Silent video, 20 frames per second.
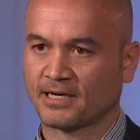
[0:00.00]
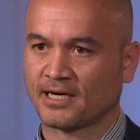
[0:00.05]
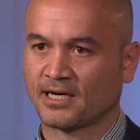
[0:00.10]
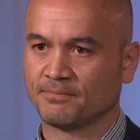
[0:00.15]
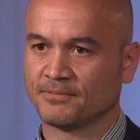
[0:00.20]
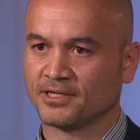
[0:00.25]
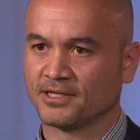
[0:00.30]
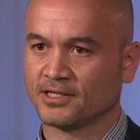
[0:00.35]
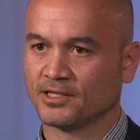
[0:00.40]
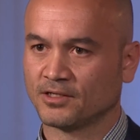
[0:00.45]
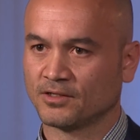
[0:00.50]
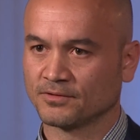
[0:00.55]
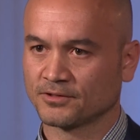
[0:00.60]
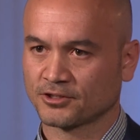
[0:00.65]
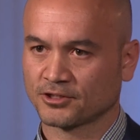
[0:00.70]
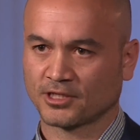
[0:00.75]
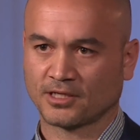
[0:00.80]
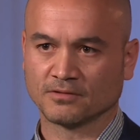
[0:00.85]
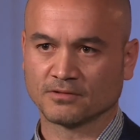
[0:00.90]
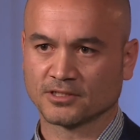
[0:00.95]
Department of
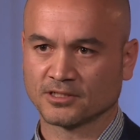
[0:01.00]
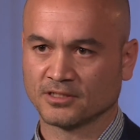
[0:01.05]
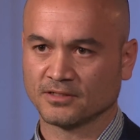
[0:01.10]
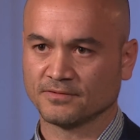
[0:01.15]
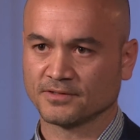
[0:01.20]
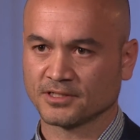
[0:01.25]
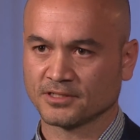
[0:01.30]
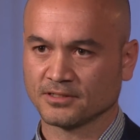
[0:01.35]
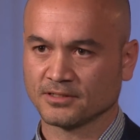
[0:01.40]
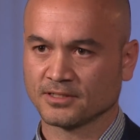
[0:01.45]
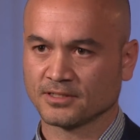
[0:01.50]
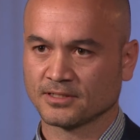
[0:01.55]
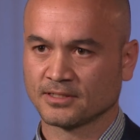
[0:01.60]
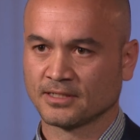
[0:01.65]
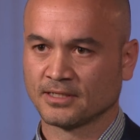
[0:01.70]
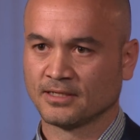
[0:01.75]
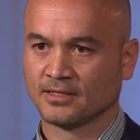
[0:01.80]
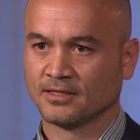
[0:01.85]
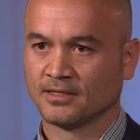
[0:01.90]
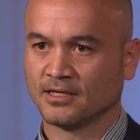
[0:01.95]
Health Child
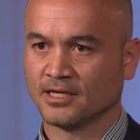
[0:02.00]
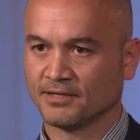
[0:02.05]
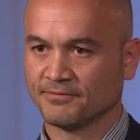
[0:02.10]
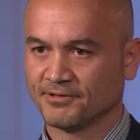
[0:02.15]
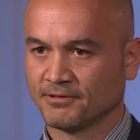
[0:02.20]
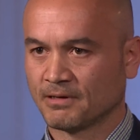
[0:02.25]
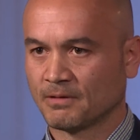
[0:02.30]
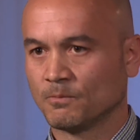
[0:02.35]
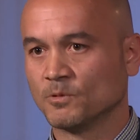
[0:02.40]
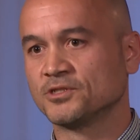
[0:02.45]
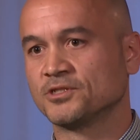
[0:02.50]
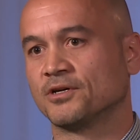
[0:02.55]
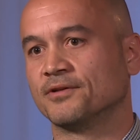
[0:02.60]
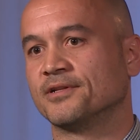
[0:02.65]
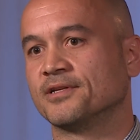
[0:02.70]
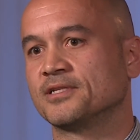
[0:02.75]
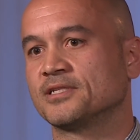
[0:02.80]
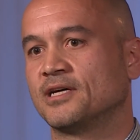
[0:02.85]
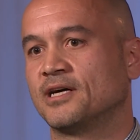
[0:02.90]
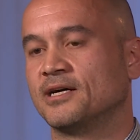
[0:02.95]
Services. Everyone
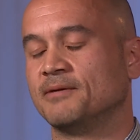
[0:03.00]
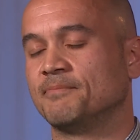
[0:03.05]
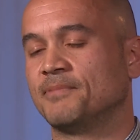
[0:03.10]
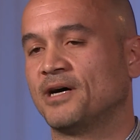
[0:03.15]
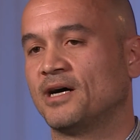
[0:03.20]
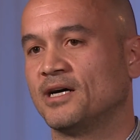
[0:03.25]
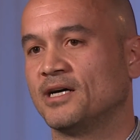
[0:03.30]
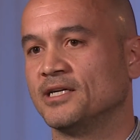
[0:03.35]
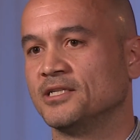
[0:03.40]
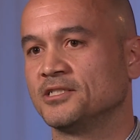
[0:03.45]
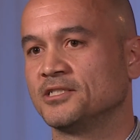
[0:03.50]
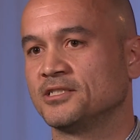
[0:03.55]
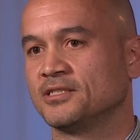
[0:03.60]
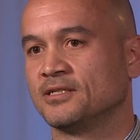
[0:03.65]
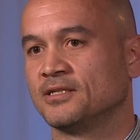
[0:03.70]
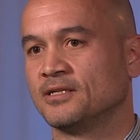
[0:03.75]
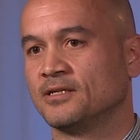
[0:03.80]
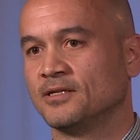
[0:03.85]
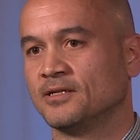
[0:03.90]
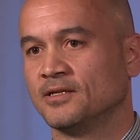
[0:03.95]
was on the same
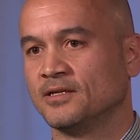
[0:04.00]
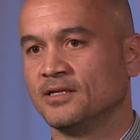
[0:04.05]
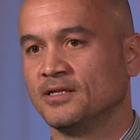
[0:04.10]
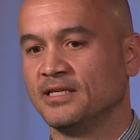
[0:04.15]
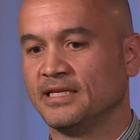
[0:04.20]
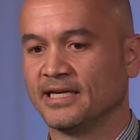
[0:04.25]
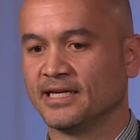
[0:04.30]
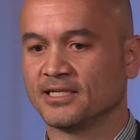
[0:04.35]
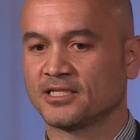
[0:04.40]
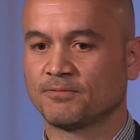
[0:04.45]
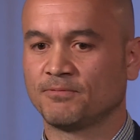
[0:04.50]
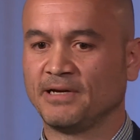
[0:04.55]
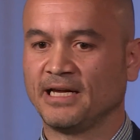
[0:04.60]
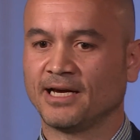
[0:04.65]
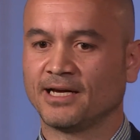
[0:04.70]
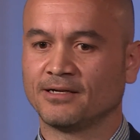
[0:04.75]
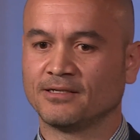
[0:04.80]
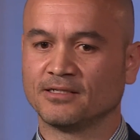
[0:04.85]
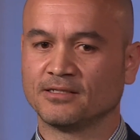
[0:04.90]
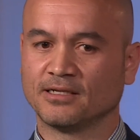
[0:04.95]
page. Yes,
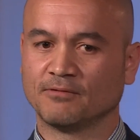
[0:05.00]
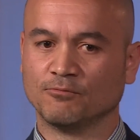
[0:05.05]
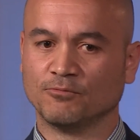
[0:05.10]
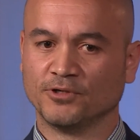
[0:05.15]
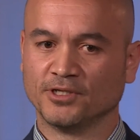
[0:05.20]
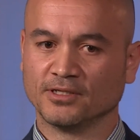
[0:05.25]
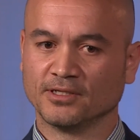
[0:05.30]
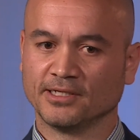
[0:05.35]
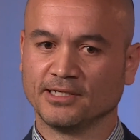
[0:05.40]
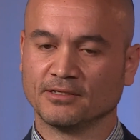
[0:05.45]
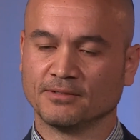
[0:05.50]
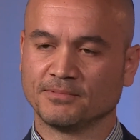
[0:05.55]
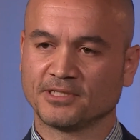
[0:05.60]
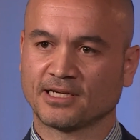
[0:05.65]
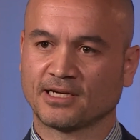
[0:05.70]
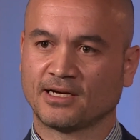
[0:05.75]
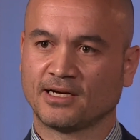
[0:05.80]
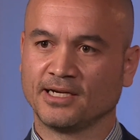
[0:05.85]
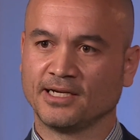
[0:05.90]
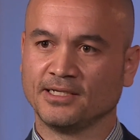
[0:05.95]
we hadn't really
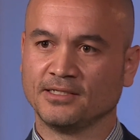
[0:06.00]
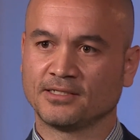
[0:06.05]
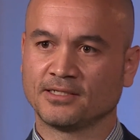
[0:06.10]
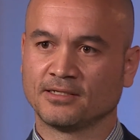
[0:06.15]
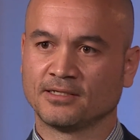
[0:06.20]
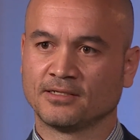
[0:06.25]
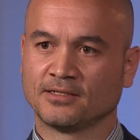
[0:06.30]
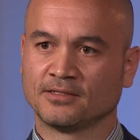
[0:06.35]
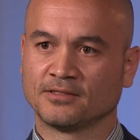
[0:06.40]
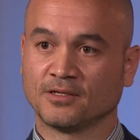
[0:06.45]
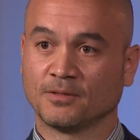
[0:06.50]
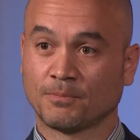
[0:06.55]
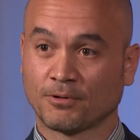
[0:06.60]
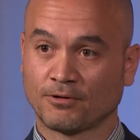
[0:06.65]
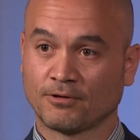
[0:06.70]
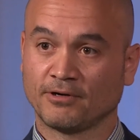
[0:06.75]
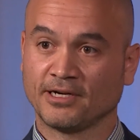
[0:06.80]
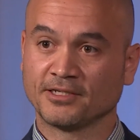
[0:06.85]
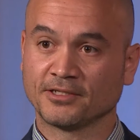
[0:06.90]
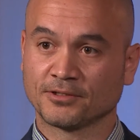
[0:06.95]
obtained
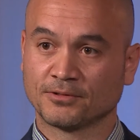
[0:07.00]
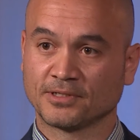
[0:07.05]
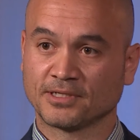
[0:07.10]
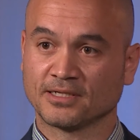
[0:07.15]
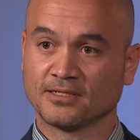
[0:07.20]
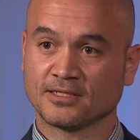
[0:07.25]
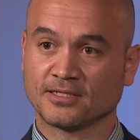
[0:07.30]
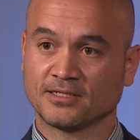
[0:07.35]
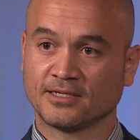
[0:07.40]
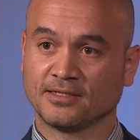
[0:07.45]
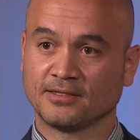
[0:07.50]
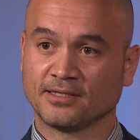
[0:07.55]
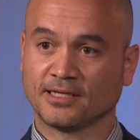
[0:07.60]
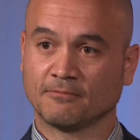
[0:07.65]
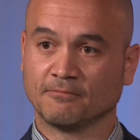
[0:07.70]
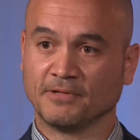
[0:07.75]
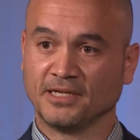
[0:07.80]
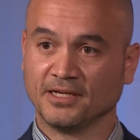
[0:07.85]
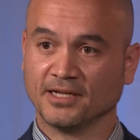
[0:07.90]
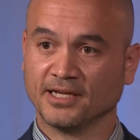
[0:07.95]
the parental
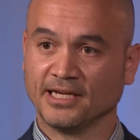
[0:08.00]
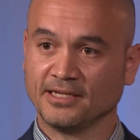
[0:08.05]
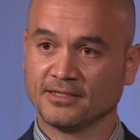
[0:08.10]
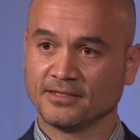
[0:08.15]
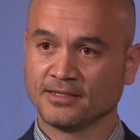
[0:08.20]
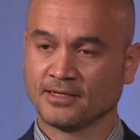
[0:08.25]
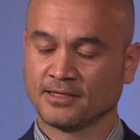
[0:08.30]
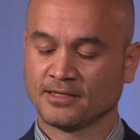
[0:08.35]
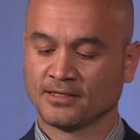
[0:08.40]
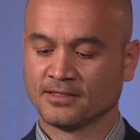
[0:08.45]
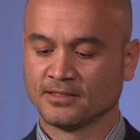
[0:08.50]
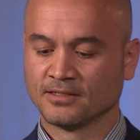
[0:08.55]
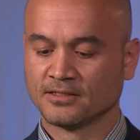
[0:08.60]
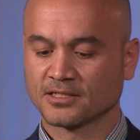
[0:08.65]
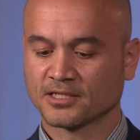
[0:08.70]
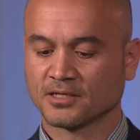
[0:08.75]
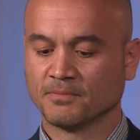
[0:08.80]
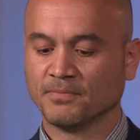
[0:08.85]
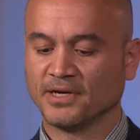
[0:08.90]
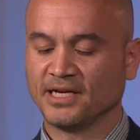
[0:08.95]
consent that we needed
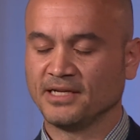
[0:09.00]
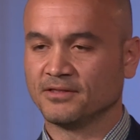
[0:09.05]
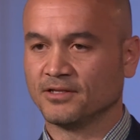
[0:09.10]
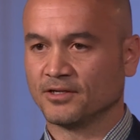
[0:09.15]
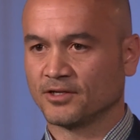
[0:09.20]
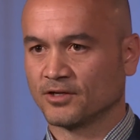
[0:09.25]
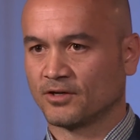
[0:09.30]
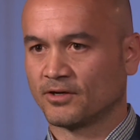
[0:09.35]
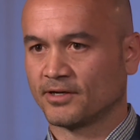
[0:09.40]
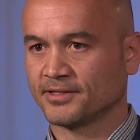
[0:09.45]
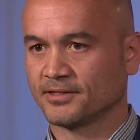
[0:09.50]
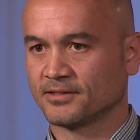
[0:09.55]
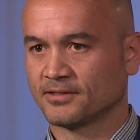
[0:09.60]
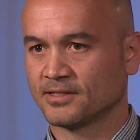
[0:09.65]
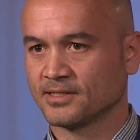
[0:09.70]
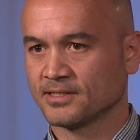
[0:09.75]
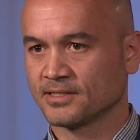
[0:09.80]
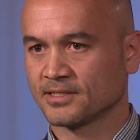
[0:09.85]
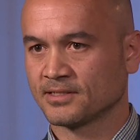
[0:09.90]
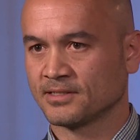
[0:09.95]
to meet the
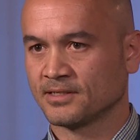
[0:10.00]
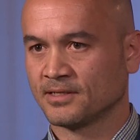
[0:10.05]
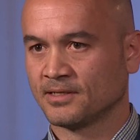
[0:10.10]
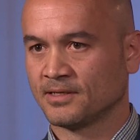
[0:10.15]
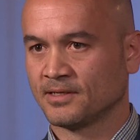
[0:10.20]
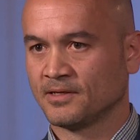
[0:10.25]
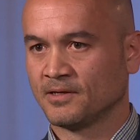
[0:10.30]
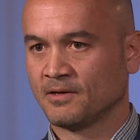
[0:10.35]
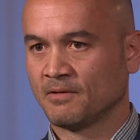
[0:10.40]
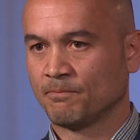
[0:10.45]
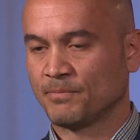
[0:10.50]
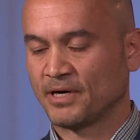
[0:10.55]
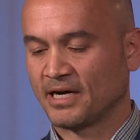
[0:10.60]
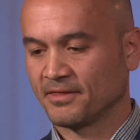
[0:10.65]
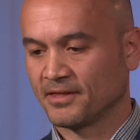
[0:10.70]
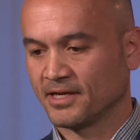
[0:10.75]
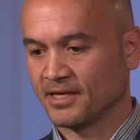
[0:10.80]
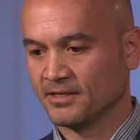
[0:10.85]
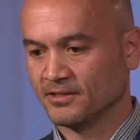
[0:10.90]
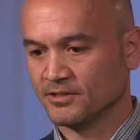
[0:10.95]
guidelines,
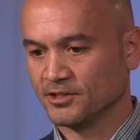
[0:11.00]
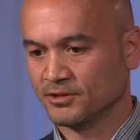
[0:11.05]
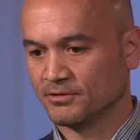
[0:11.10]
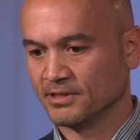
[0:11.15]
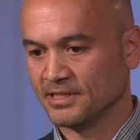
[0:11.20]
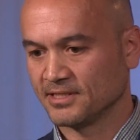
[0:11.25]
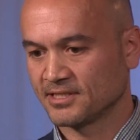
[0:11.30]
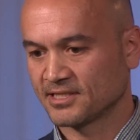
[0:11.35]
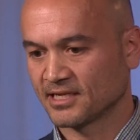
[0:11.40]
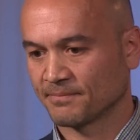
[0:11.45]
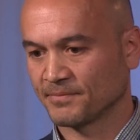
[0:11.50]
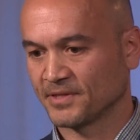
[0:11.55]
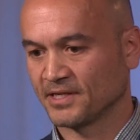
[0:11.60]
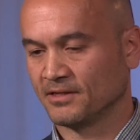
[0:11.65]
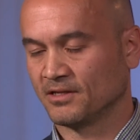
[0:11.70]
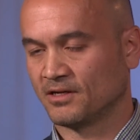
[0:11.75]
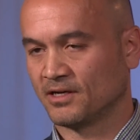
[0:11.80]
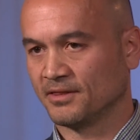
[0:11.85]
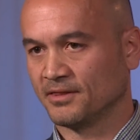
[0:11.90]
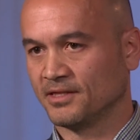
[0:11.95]
but then doing
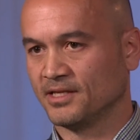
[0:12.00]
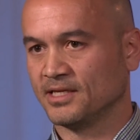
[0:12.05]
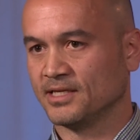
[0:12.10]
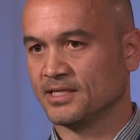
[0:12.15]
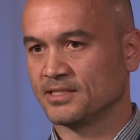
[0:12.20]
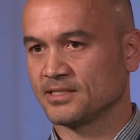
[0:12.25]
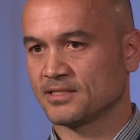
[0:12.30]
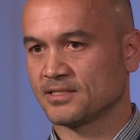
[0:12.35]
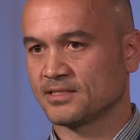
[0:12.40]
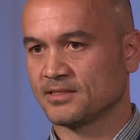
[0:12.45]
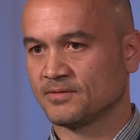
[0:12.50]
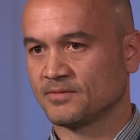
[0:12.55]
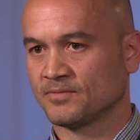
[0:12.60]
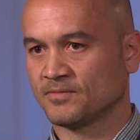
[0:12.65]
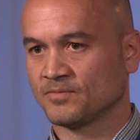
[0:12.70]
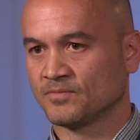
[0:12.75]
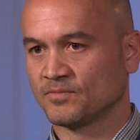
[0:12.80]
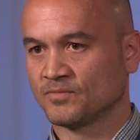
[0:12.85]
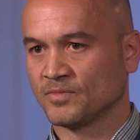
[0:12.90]
something like this,